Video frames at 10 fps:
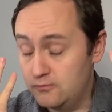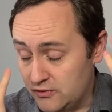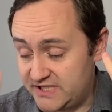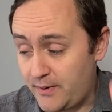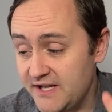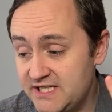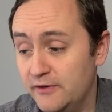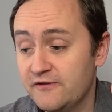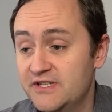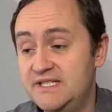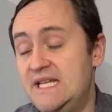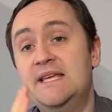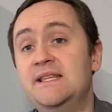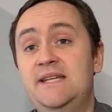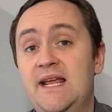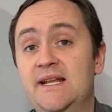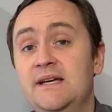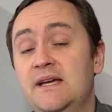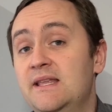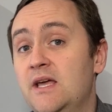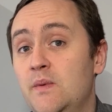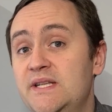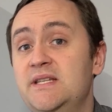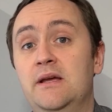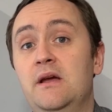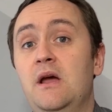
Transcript: responsible for seeing the data that we see.